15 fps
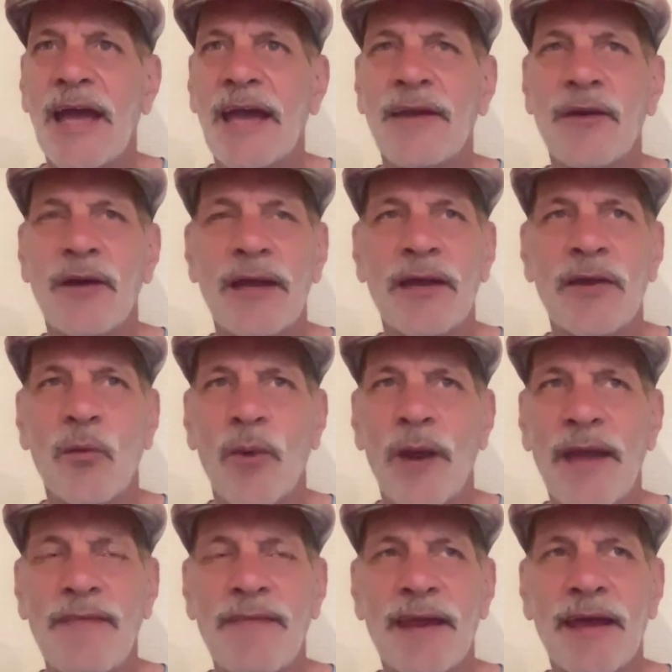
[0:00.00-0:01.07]
in a, in a
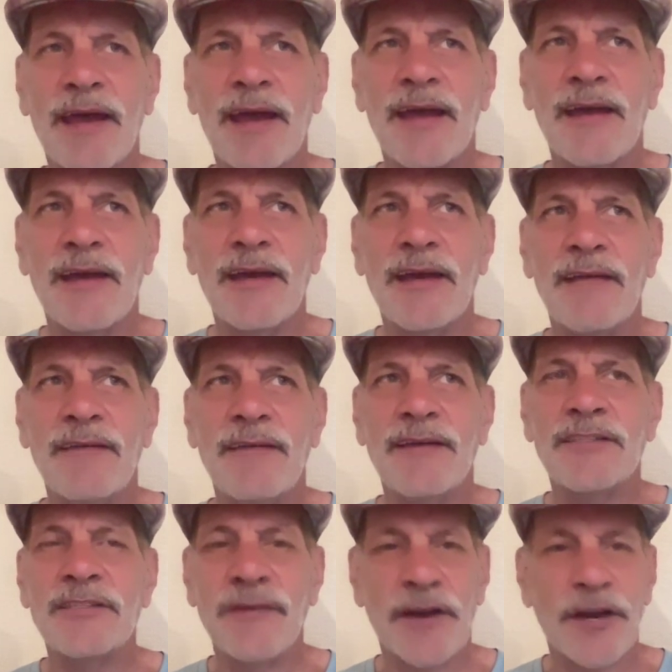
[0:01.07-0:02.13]
way that I
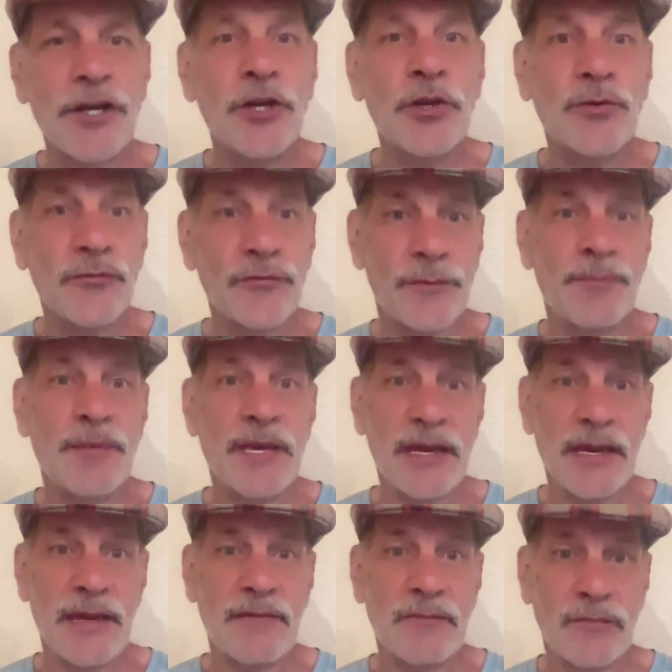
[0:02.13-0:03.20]
is very new for
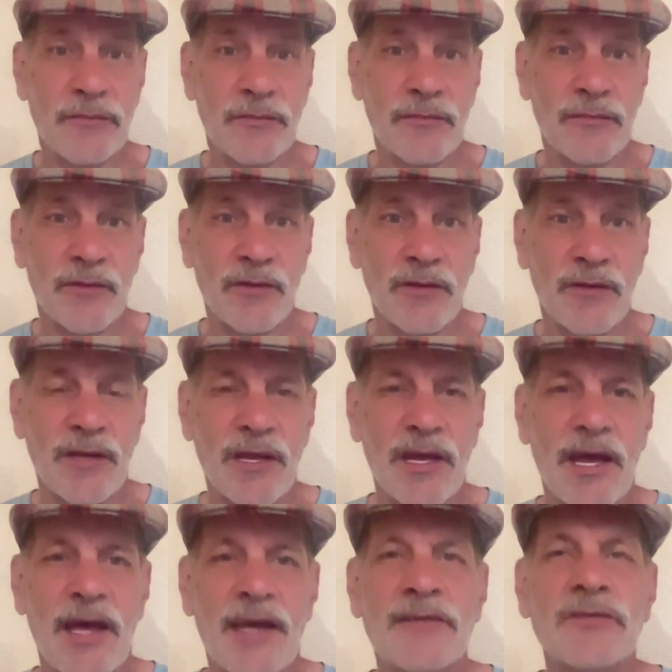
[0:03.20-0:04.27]
me.
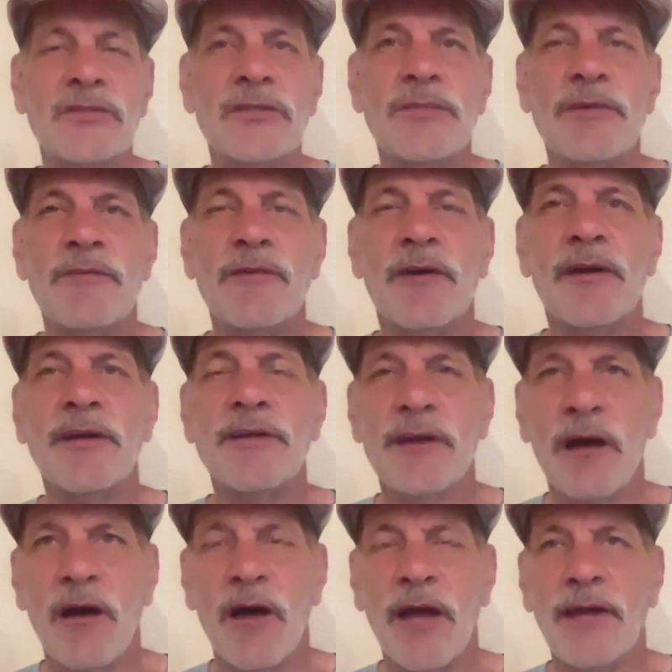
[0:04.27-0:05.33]
I used to be very
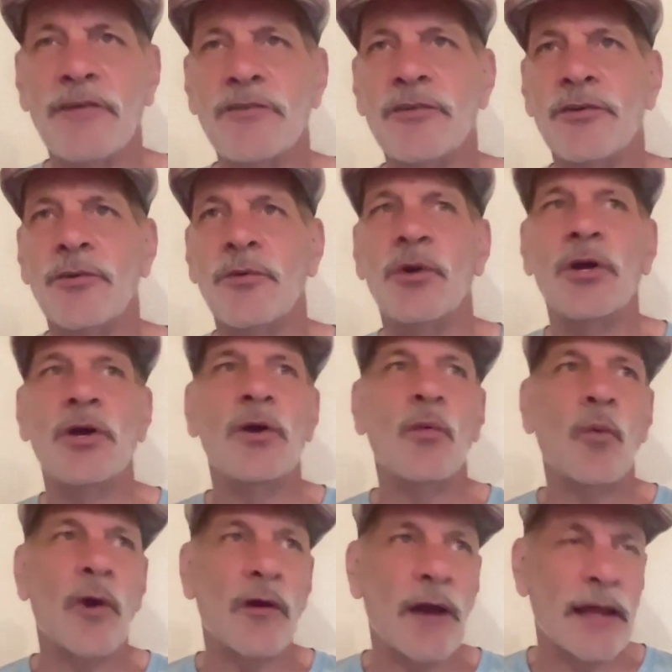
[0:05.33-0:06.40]
tied to
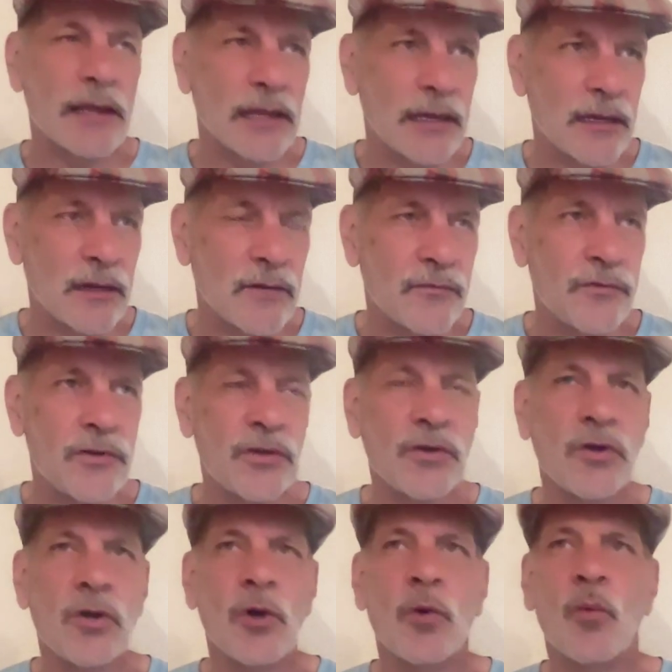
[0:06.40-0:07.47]
where I lived,
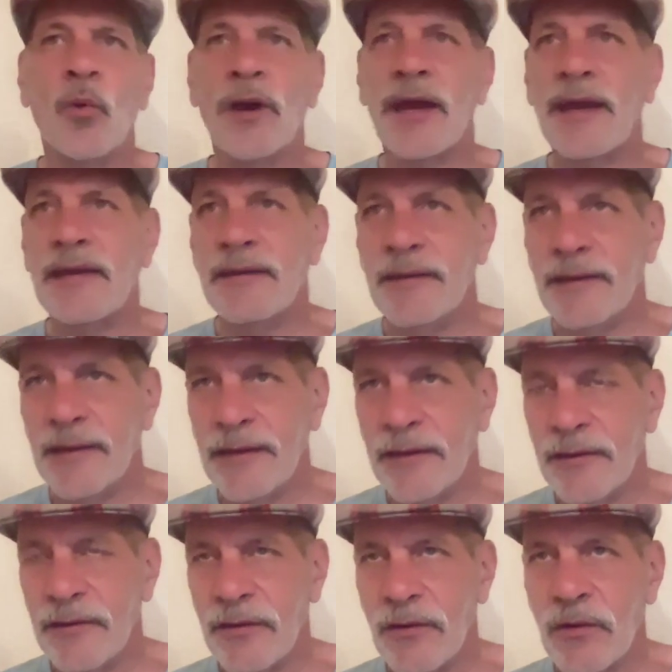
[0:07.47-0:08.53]
what I
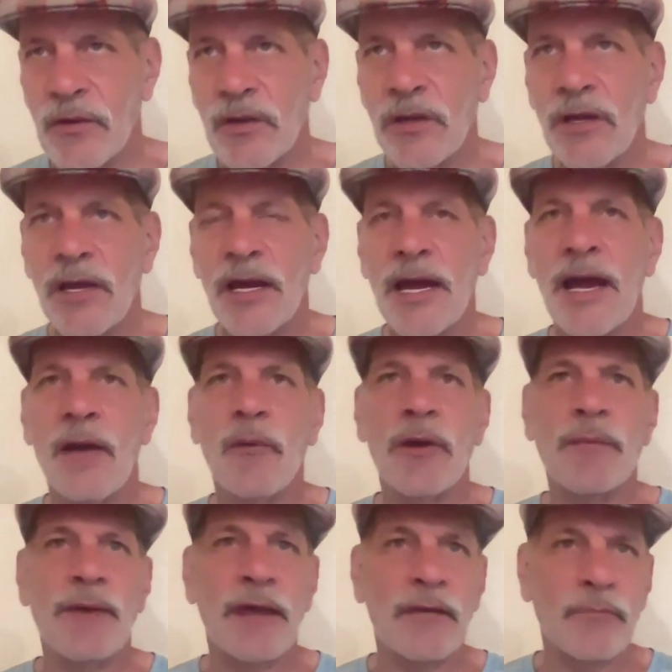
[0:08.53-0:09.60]
did, how
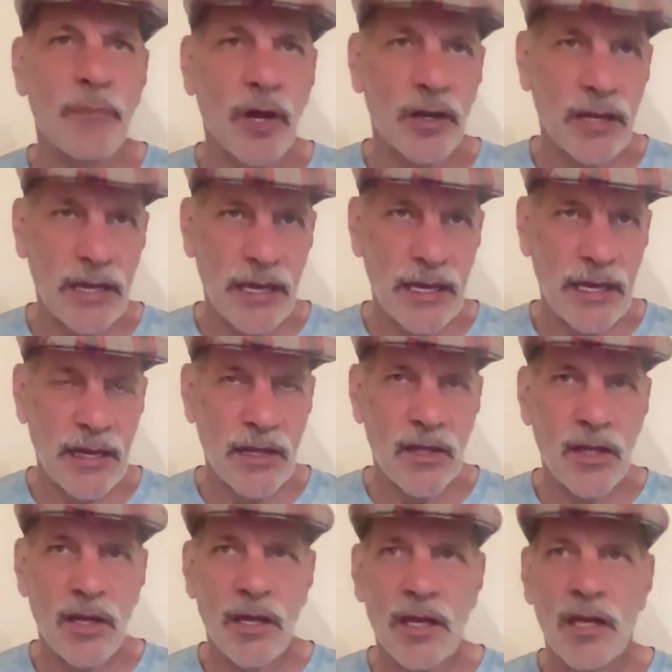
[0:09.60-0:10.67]
I made money,
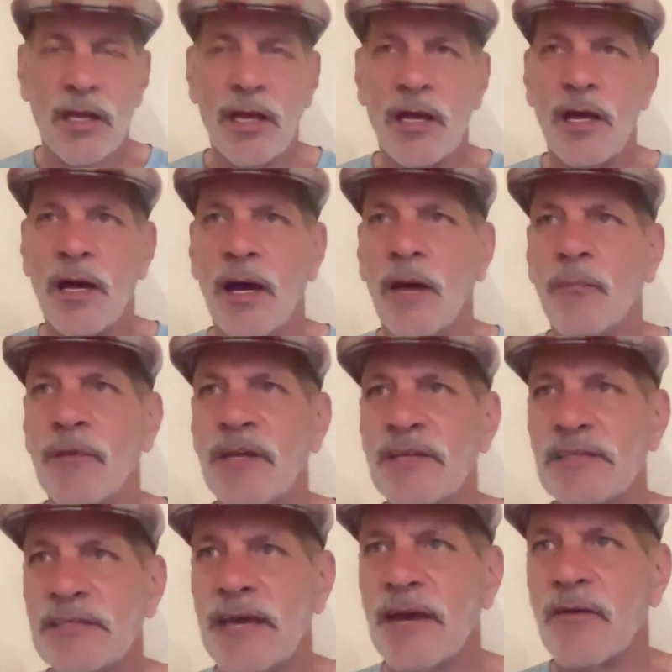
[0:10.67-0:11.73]
um,
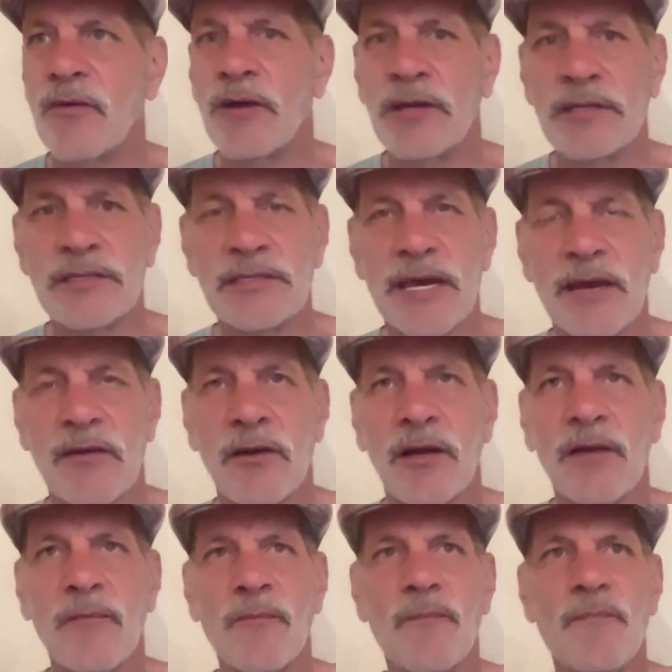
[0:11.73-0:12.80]
et cetera, et
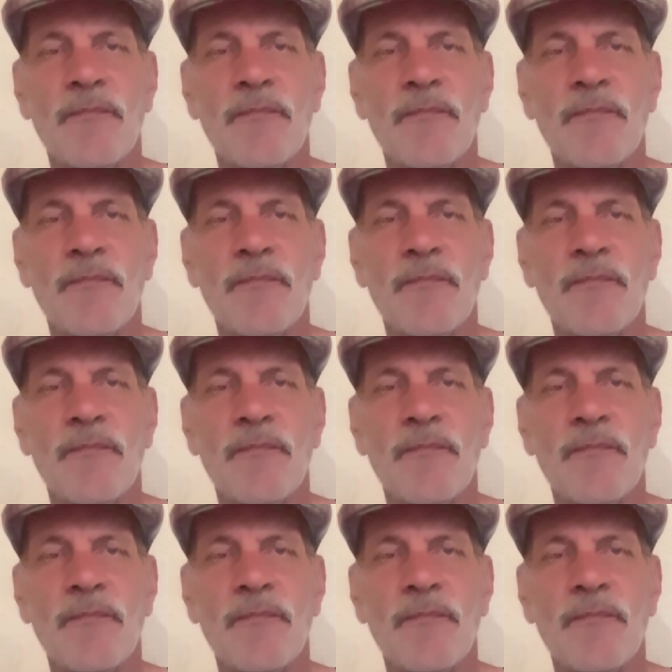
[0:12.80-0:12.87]
cetera.